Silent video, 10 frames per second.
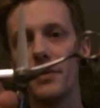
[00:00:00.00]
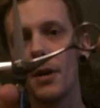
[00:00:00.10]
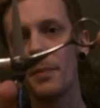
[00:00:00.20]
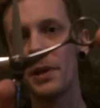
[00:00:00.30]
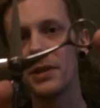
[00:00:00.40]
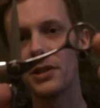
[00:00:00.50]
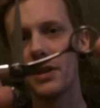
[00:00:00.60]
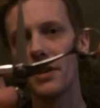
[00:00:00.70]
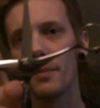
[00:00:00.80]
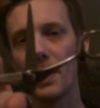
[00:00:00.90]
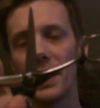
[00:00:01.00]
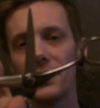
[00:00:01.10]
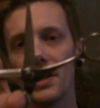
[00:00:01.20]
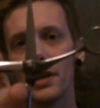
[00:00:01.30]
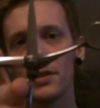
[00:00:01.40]
you open it so that the
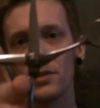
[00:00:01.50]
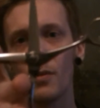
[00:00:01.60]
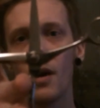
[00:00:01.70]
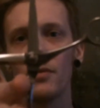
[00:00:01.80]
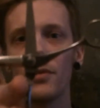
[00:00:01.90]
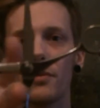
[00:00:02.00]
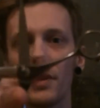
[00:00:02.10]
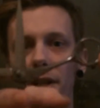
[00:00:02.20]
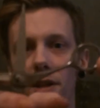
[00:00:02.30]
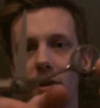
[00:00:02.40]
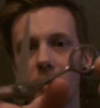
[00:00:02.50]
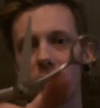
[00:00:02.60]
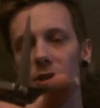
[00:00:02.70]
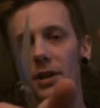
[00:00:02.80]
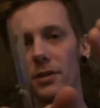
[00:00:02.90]
blades are 12 and 3
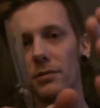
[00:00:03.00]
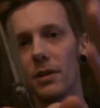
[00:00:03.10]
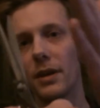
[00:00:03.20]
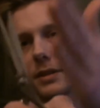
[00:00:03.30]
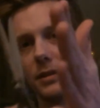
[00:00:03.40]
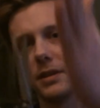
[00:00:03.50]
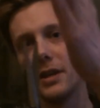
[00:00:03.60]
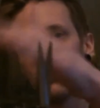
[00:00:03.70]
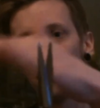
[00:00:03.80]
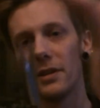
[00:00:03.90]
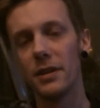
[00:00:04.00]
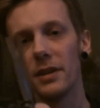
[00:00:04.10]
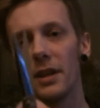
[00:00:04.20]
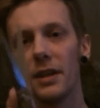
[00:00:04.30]
o'clock, so like here and here,